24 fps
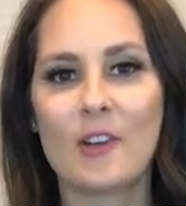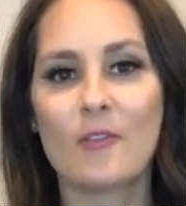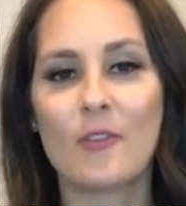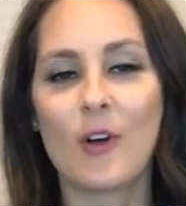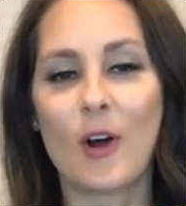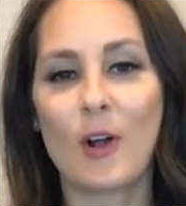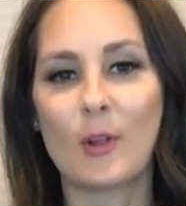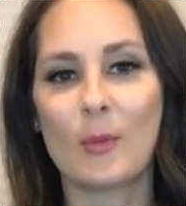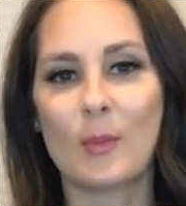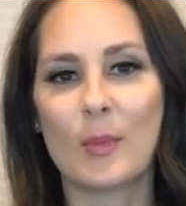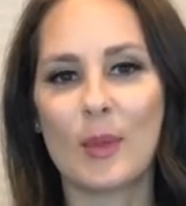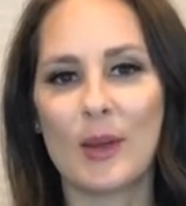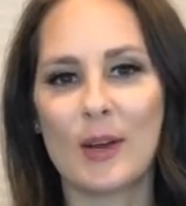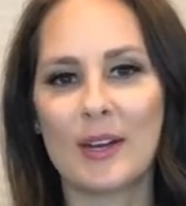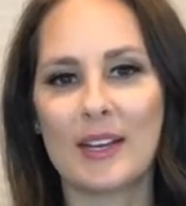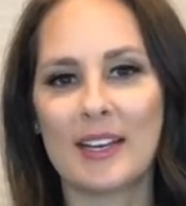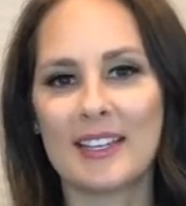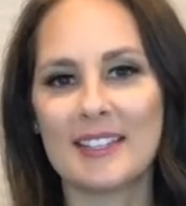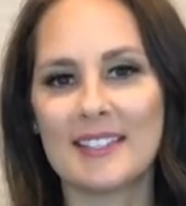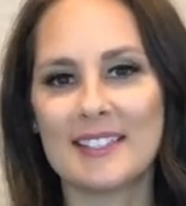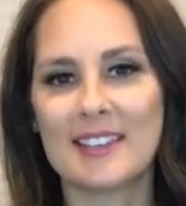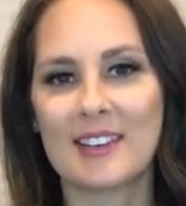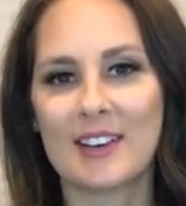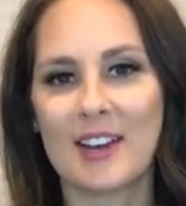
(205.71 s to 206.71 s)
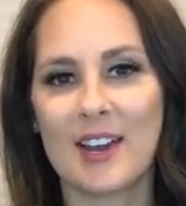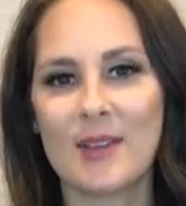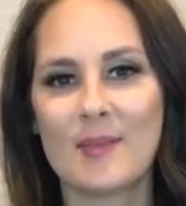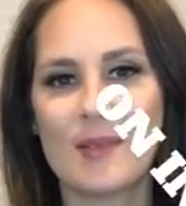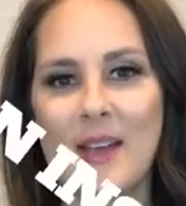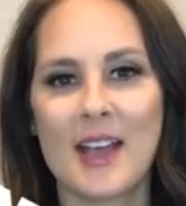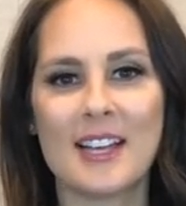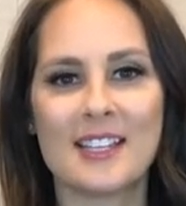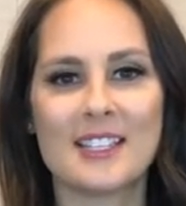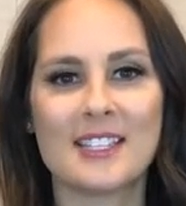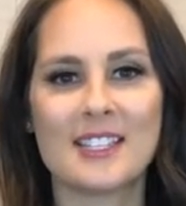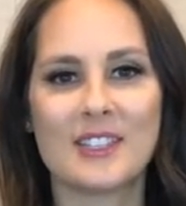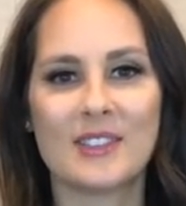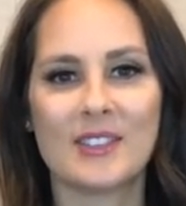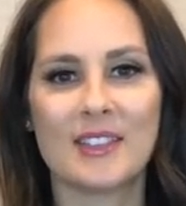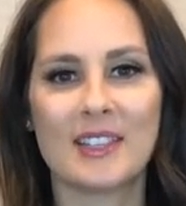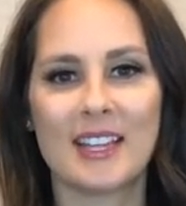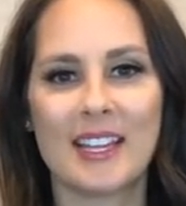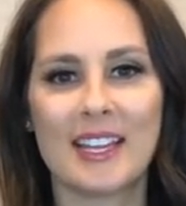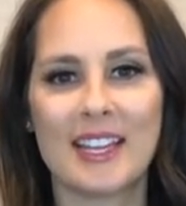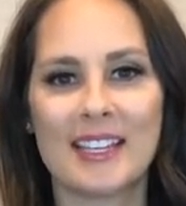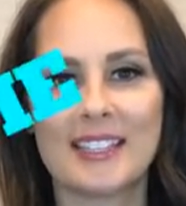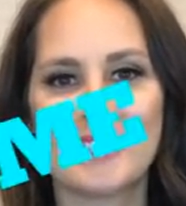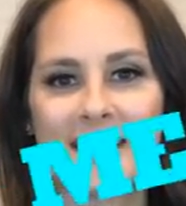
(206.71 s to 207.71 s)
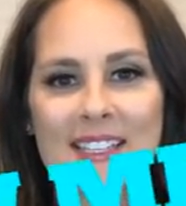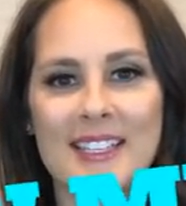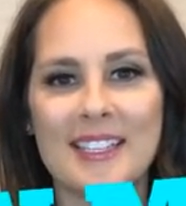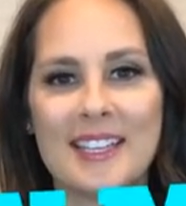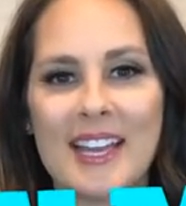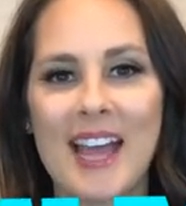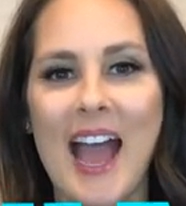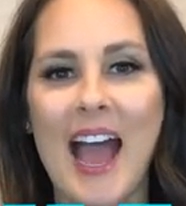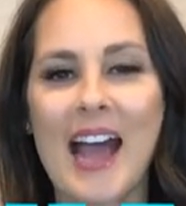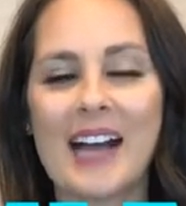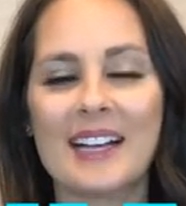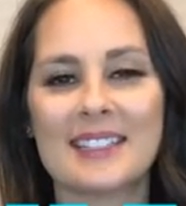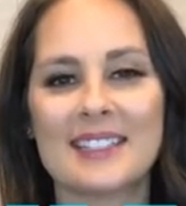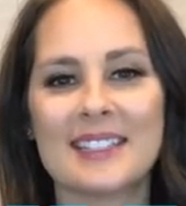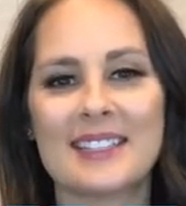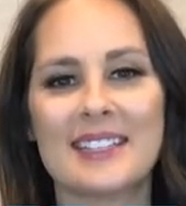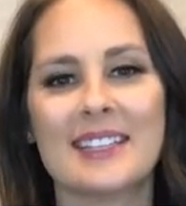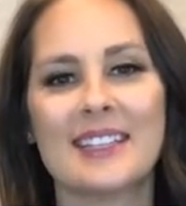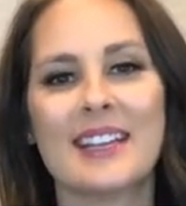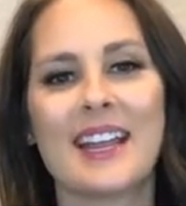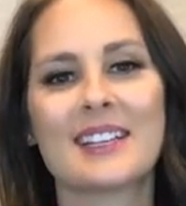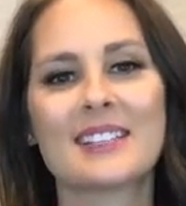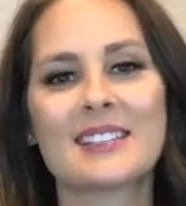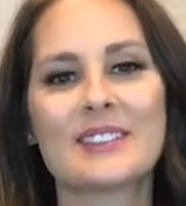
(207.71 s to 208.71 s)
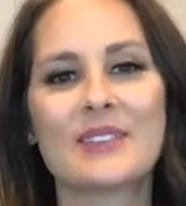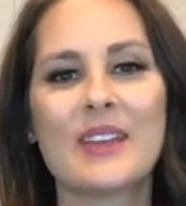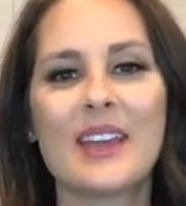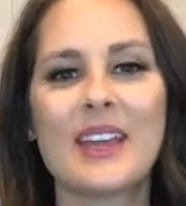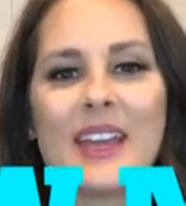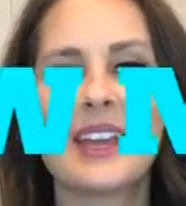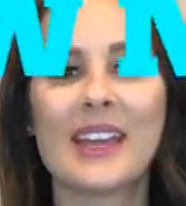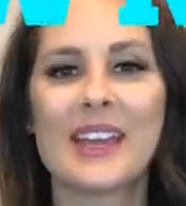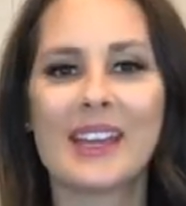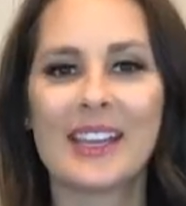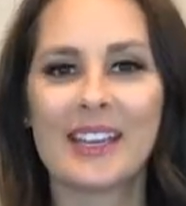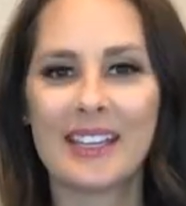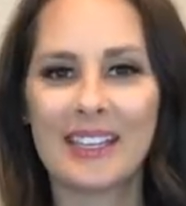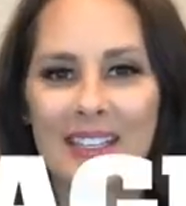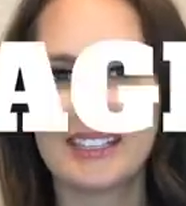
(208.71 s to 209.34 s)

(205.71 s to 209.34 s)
Follow me on Instagram at Chu in the Kitchen. I'll see you next week.